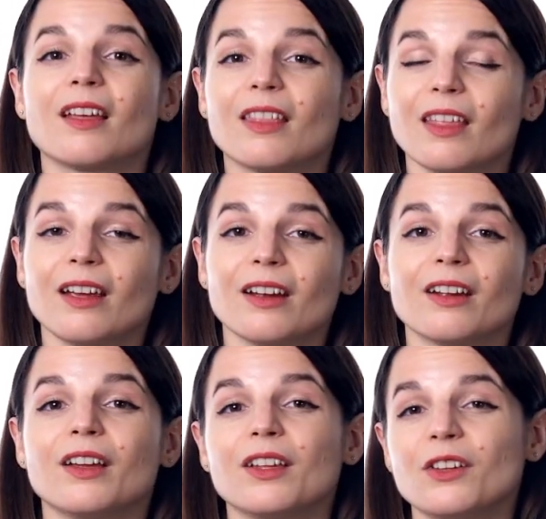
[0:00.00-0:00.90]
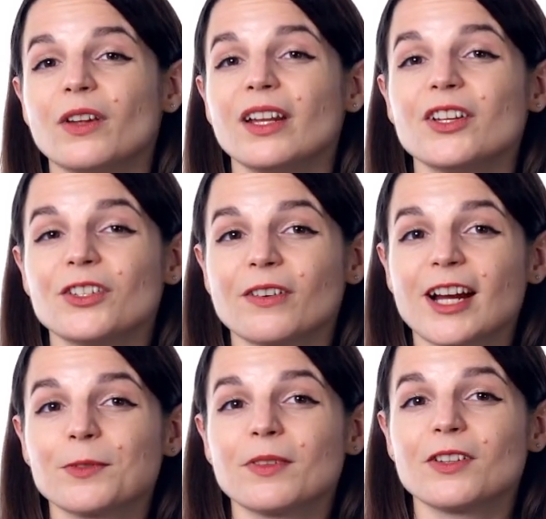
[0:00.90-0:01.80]
There, you can
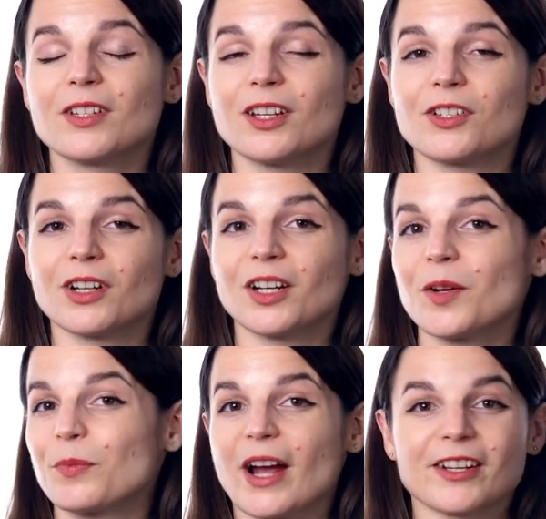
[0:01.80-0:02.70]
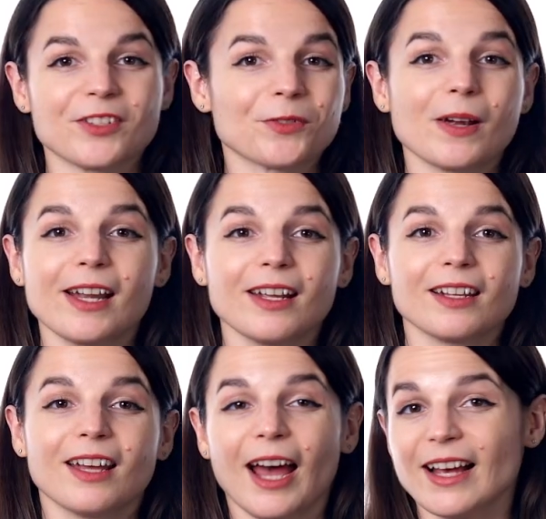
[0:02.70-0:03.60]
interact with your teacher, practice
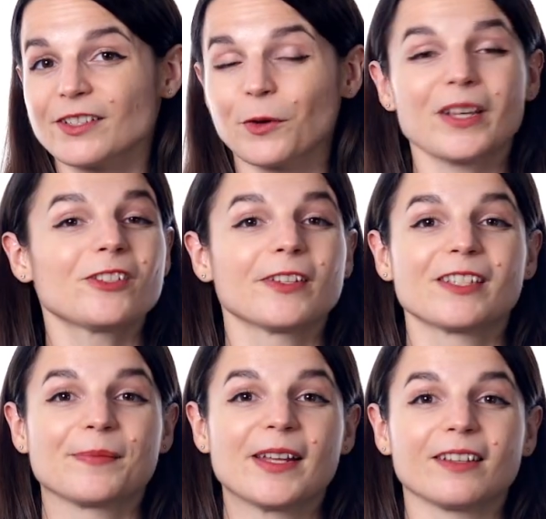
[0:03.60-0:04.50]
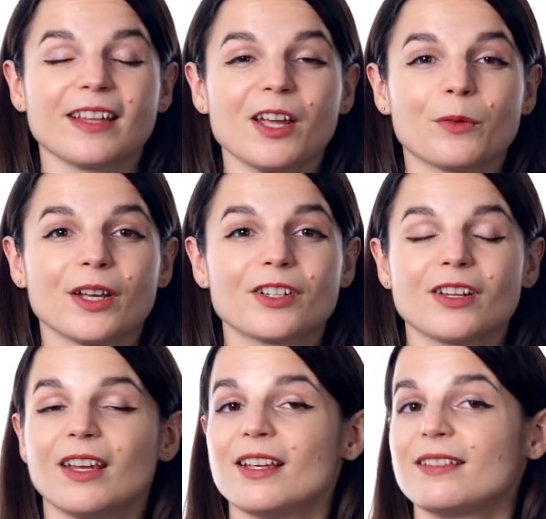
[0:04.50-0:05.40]
writing, ask questions about the language,
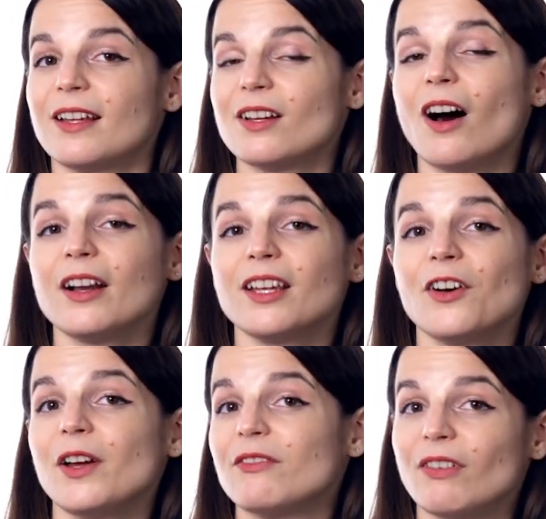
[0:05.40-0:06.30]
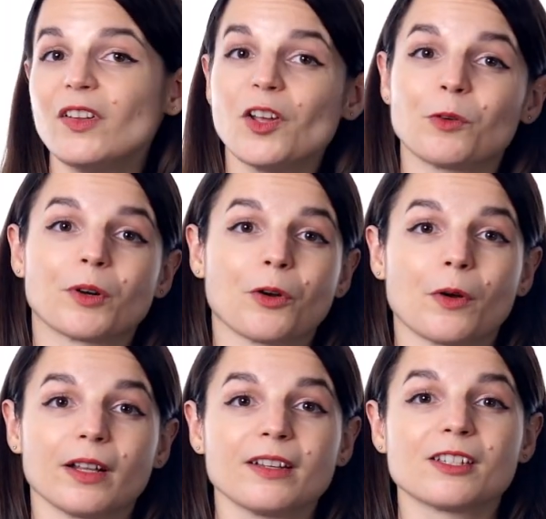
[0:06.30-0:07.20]
send audio and video
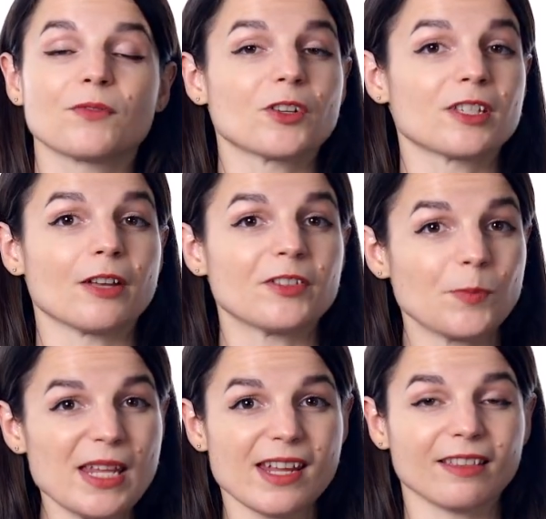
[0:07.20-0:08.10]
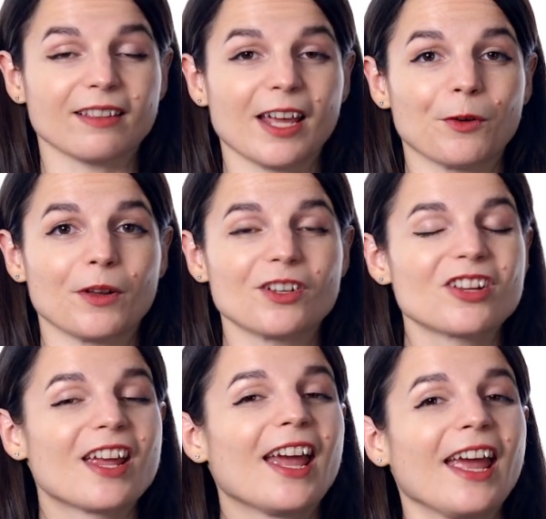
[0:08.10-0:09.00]
recordings of yourself speaking the language,
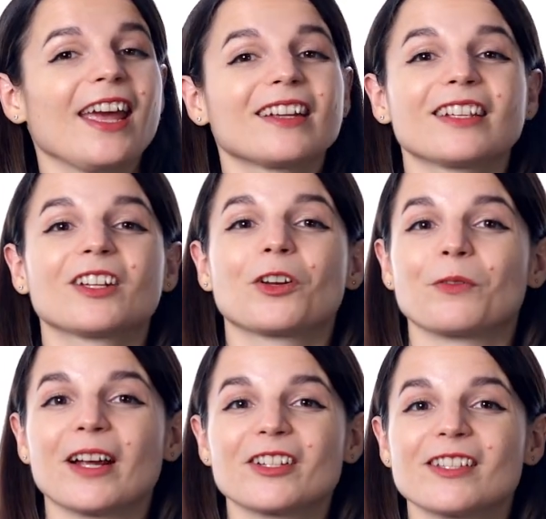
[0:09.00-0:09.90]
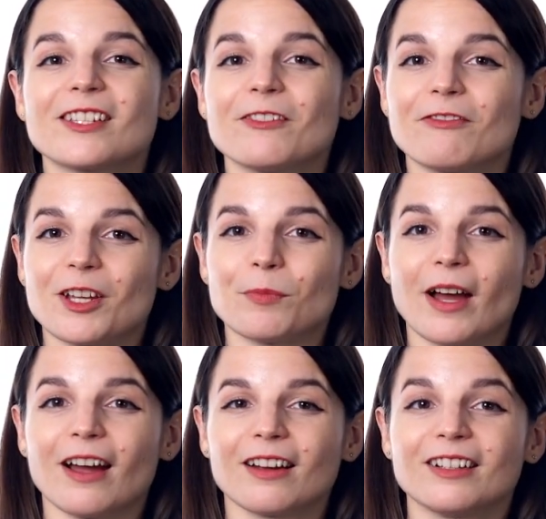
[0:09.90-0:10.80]
and get corrections and
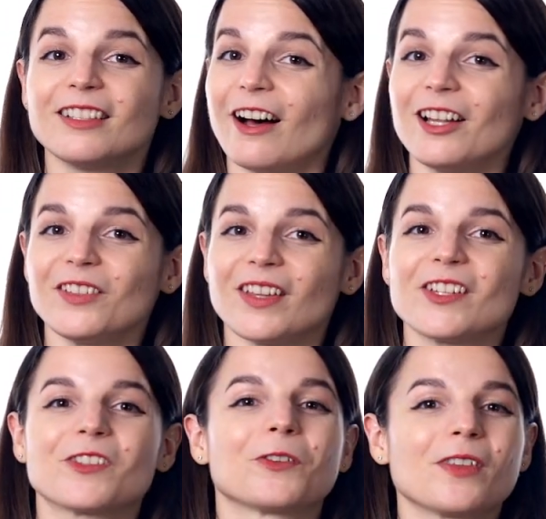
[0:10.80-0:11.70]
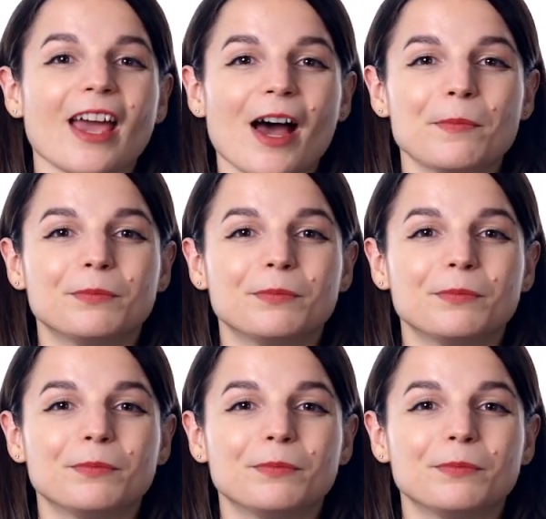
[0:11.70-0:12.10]
feedback. All of this through the app.